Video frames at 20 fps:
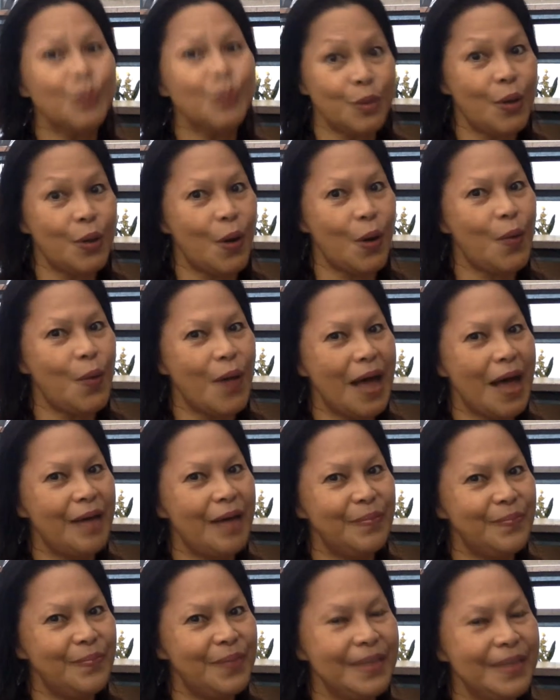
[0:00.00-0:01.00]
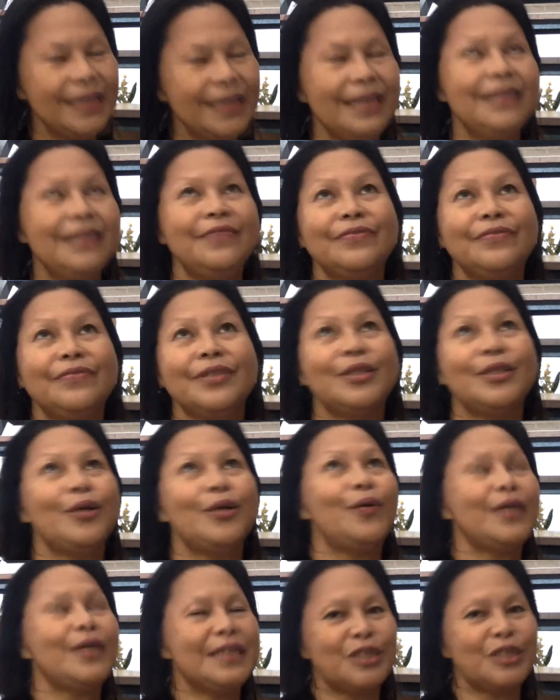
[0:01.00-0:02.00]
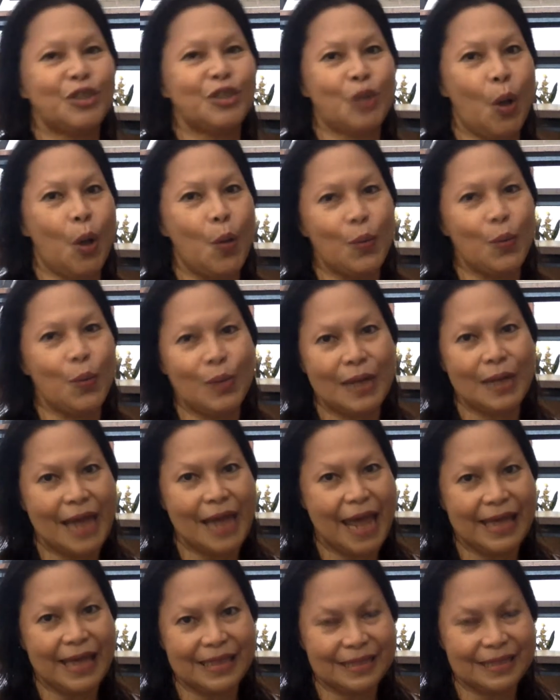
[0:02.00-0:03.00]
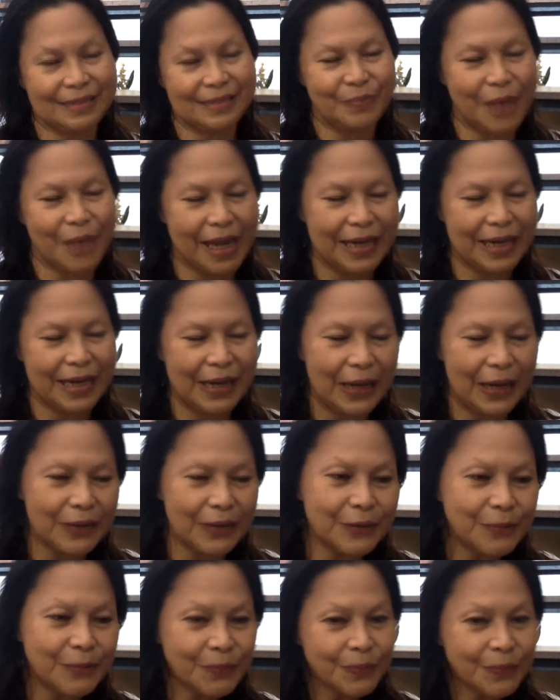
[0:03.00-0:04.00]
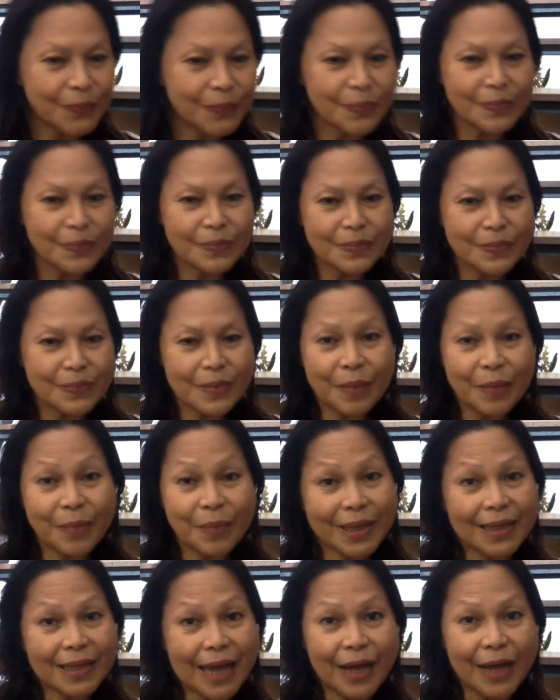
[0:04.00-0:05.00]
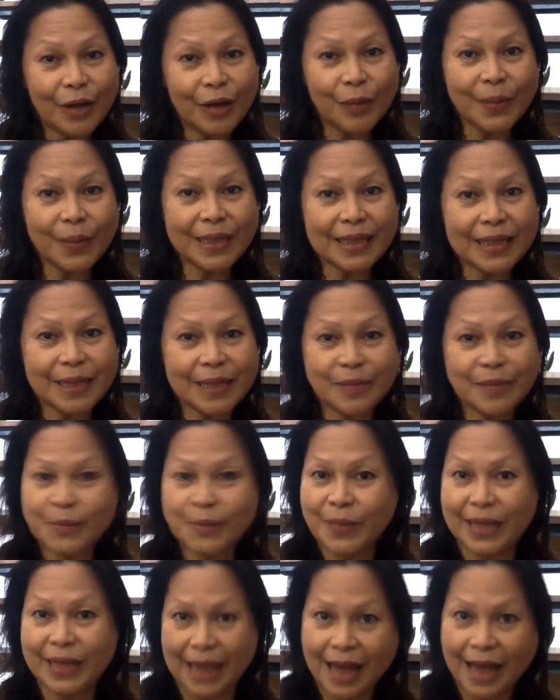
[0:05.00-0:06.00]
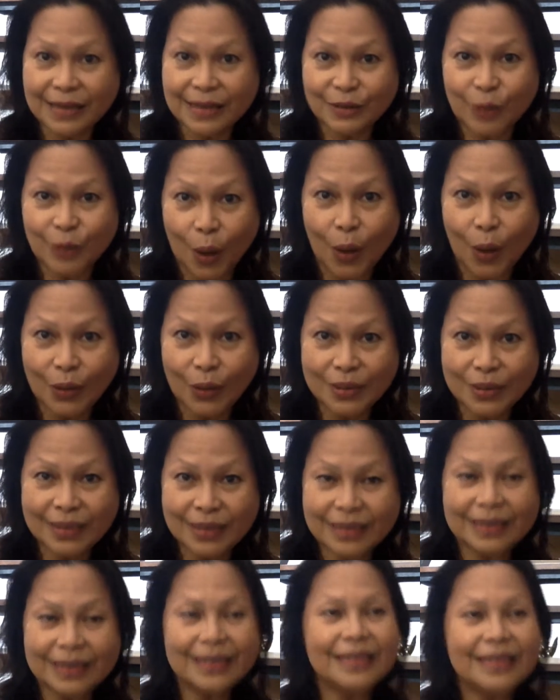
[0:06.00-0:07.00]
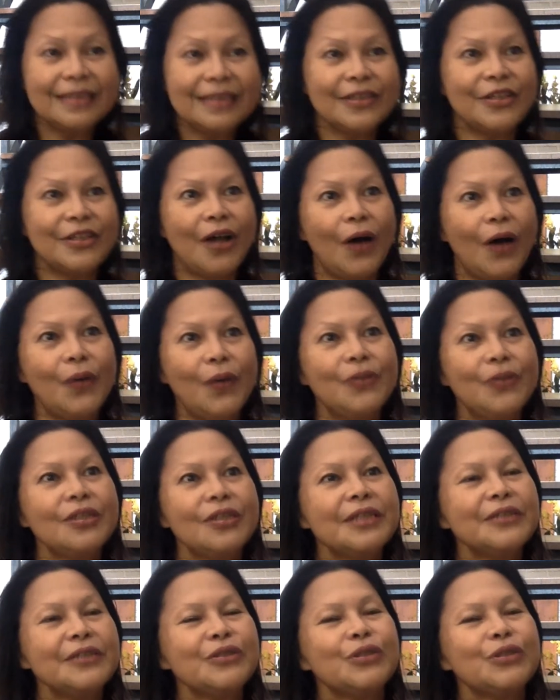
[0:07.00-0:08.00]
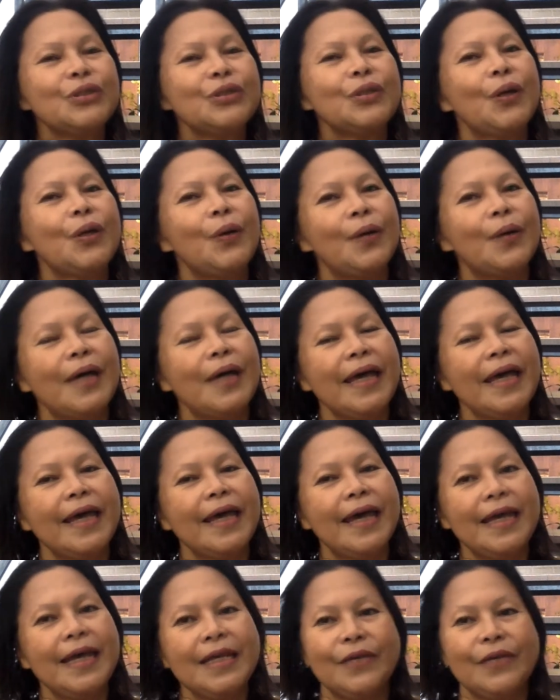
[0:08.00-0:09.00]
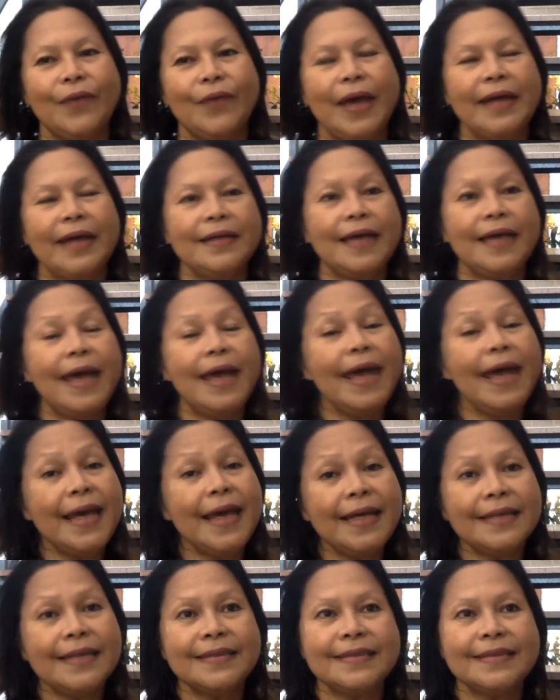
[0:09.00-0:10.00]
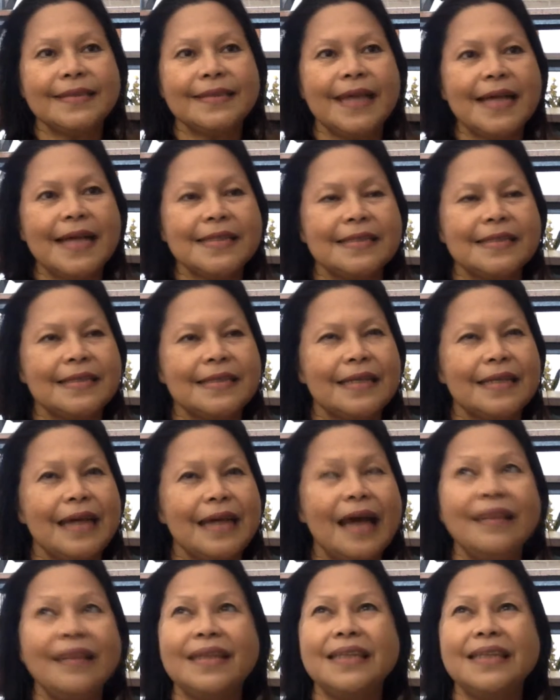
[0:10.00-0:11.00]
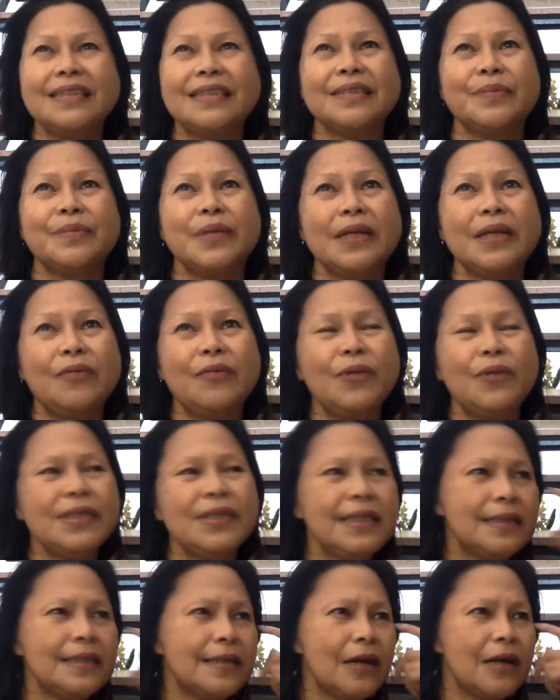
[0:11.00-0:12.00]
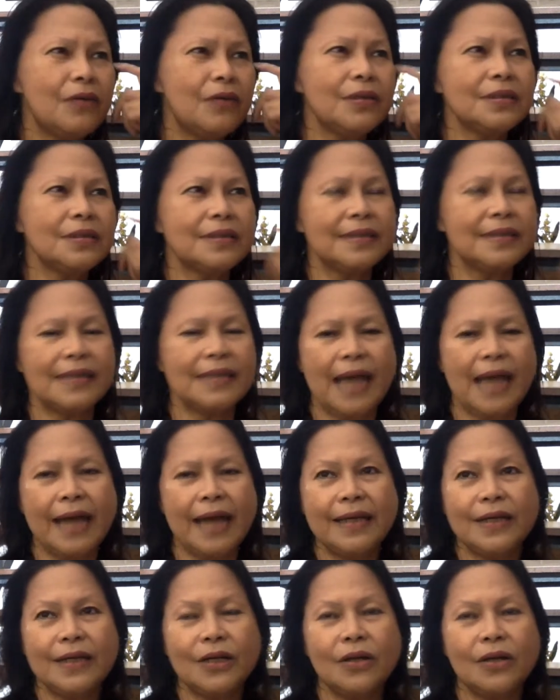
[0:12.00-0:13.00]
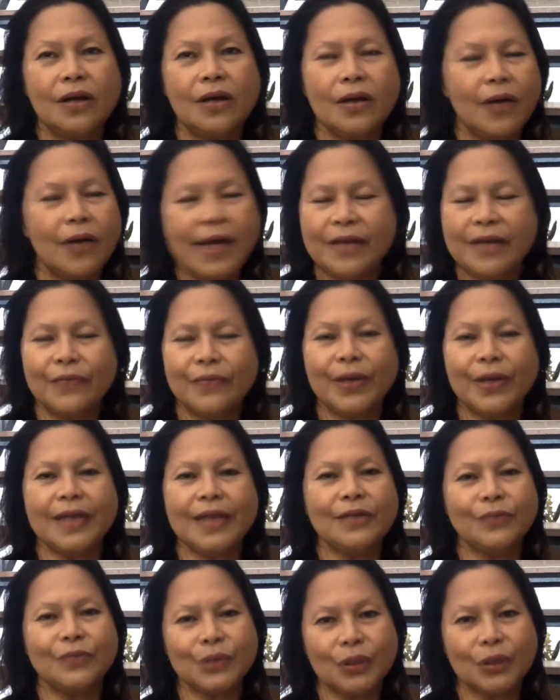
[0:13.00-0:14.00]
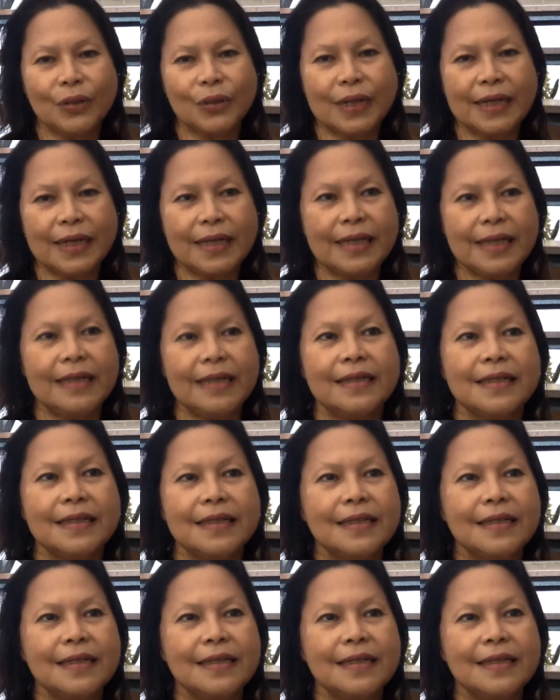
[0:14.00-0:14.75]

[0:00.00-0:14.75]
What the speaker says: to grow up. Even though it's so late by now. But I hope it keeps me young though, you know. So anyway, and yesterday, I think, was it around 9 o'clock? Anyway, it was already